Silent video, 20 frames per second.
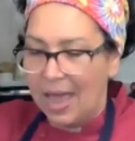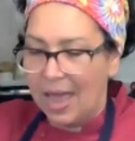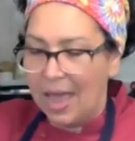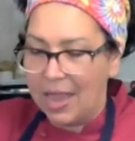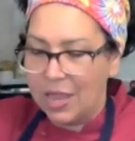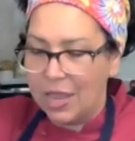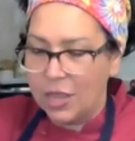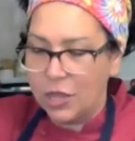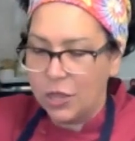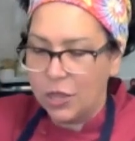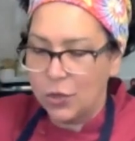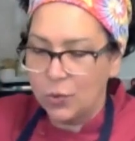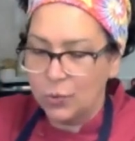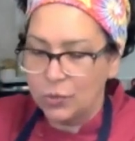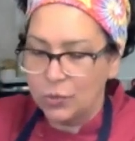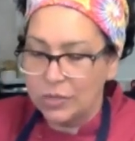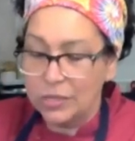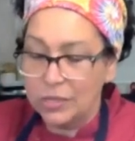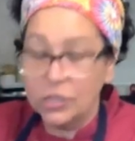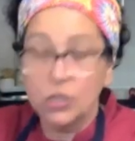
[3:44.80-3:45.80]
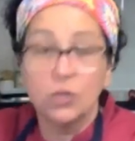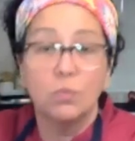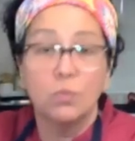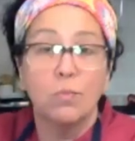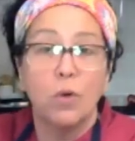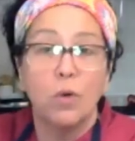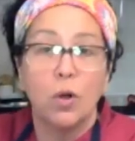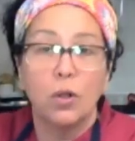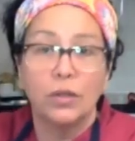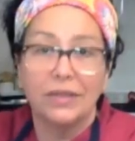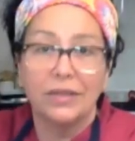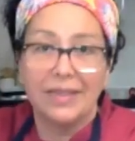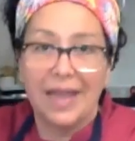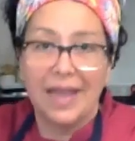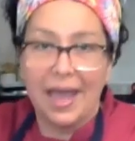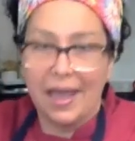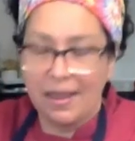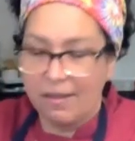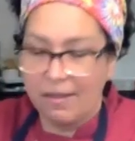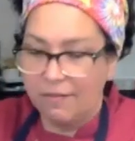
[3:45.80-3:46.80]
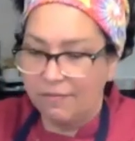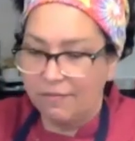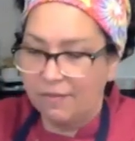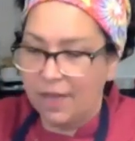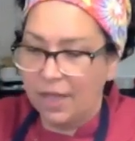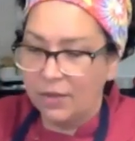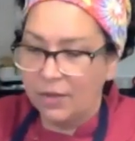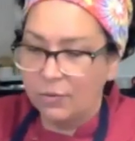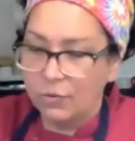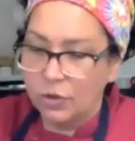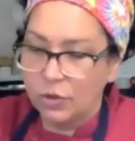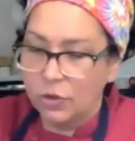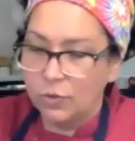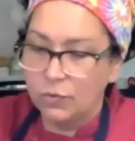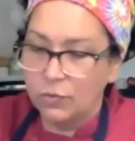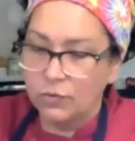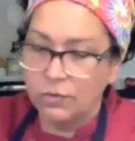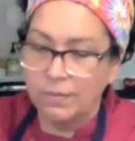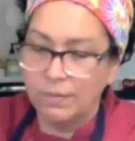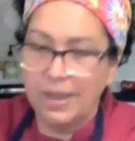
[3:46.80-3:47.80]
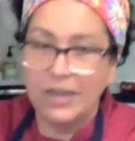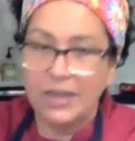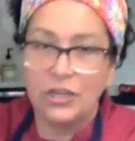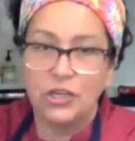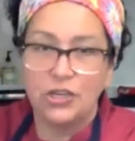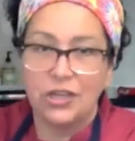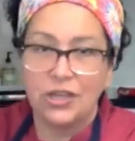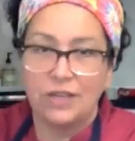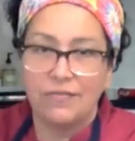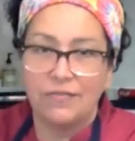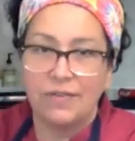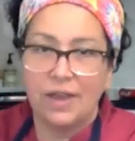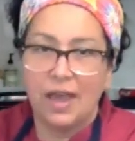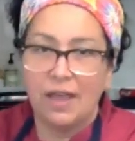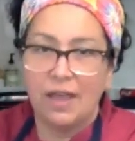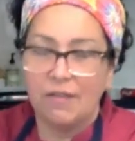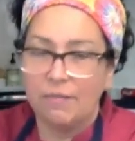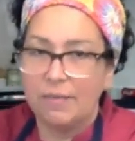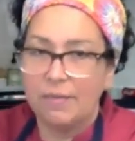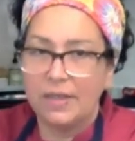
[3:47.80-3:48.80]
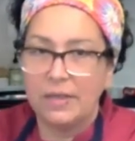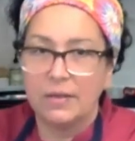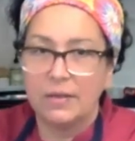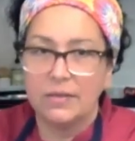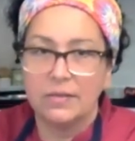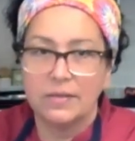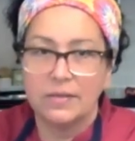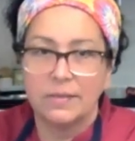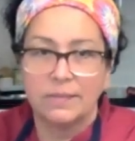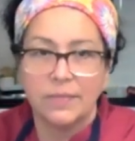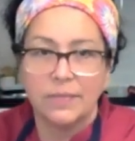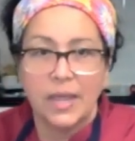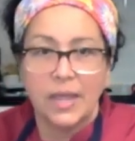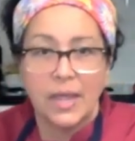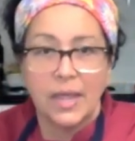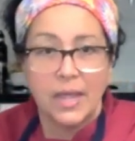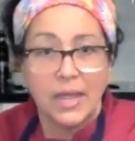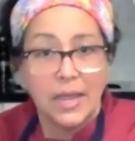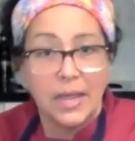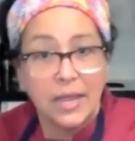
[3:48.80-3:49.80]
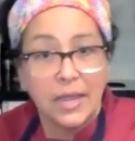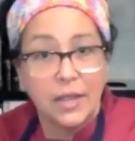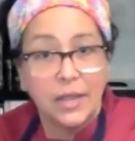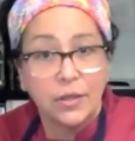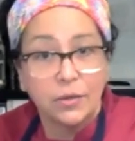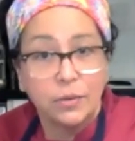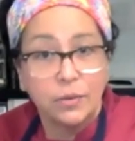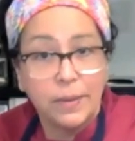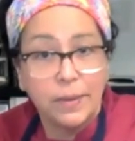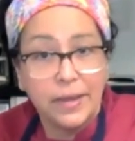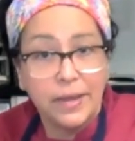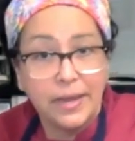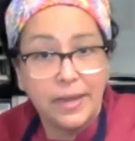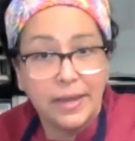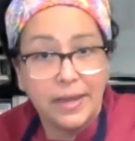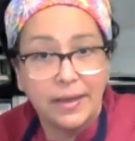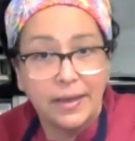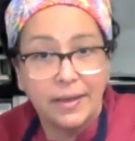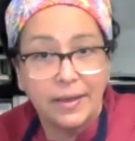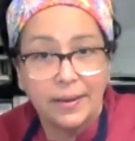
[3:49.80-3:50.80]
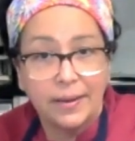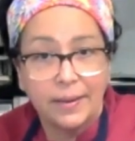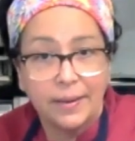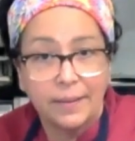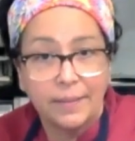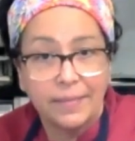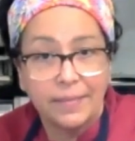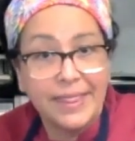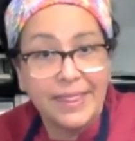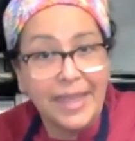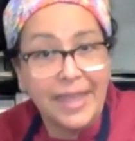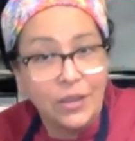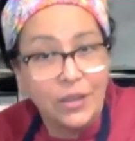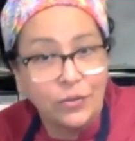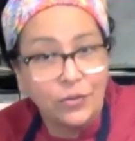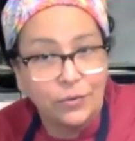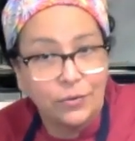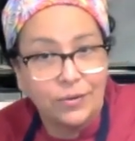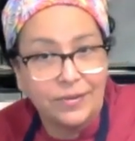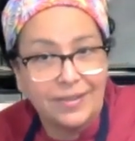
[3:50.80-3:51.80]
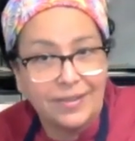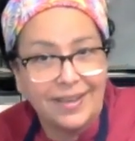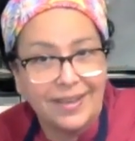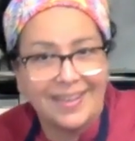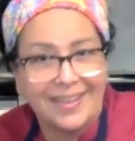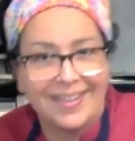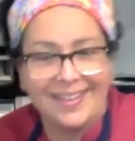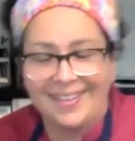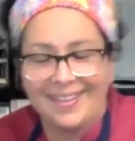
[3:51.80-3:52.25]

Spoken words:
I use a small knife. I don't use my chef knife because it could be dangerous.